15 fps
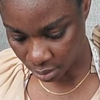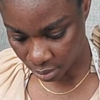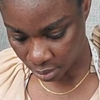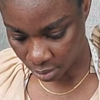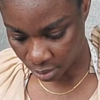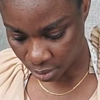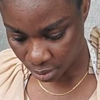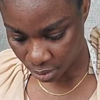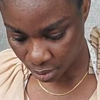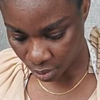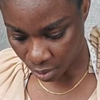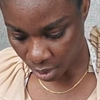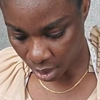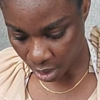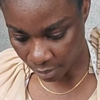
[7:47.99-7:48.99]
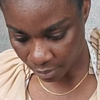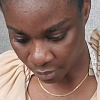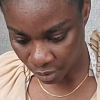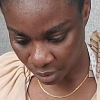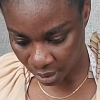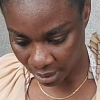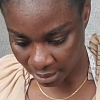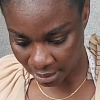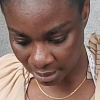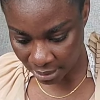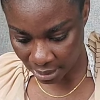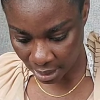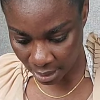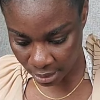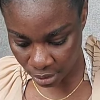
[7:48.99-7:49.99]
So you can
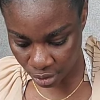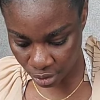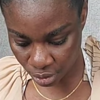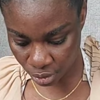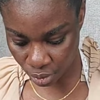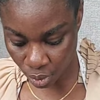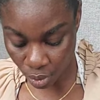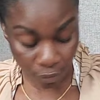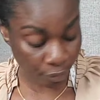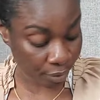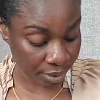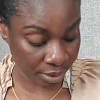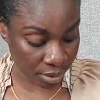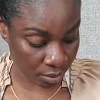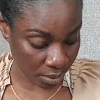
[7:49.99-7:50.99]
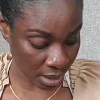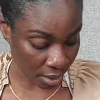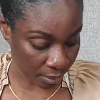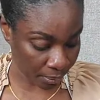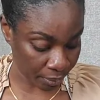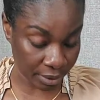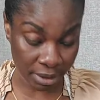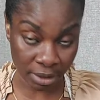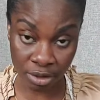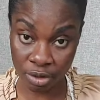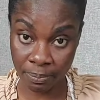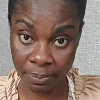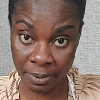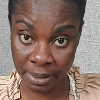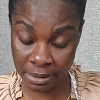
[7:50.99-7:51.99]
decide to just go for it without putting your
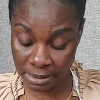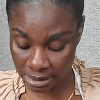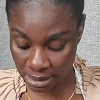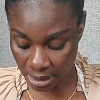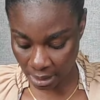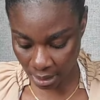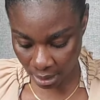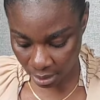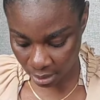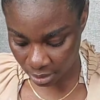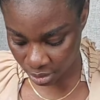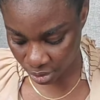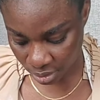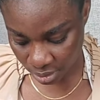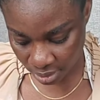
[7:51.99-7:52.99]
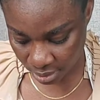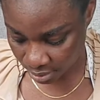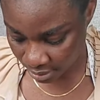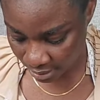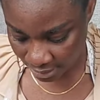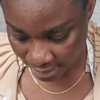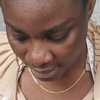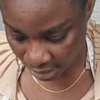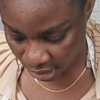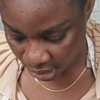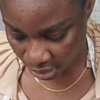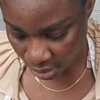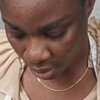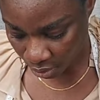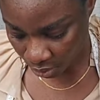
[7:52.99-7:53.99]
pins in, just stitch
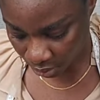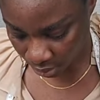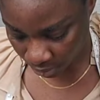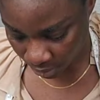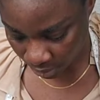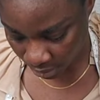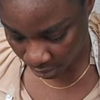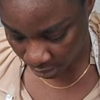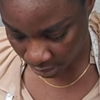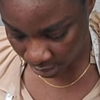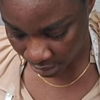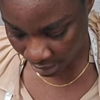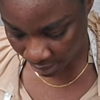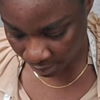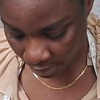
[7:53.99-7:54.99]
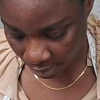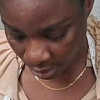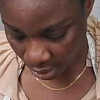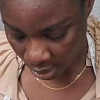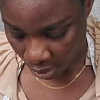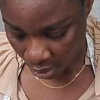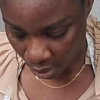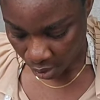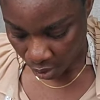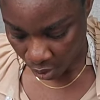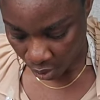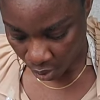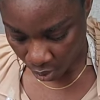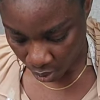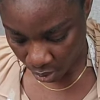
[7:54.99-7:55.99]
it all the way down,
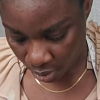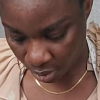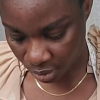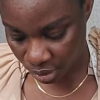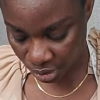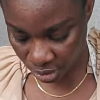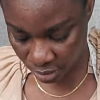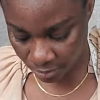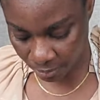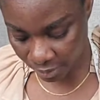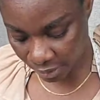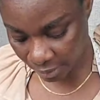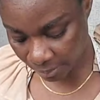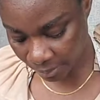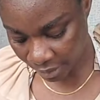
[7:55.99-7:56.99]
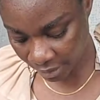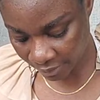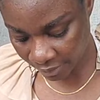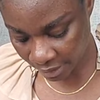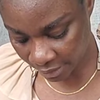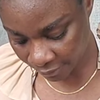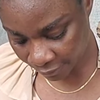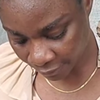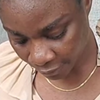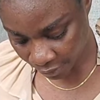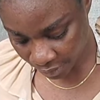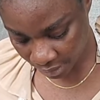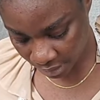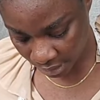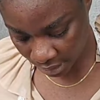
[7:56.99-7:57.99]
or just put the pin in
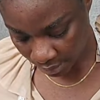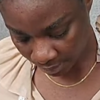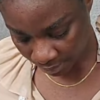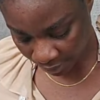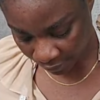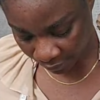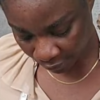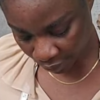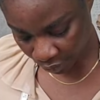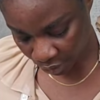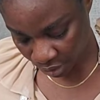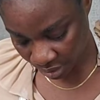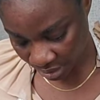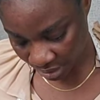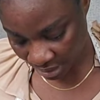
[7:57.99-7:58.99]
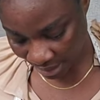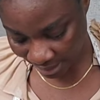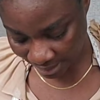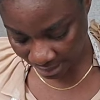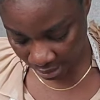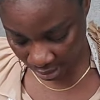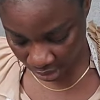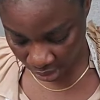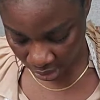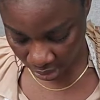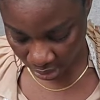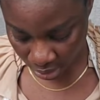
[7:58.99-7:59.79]
first before you start stitching.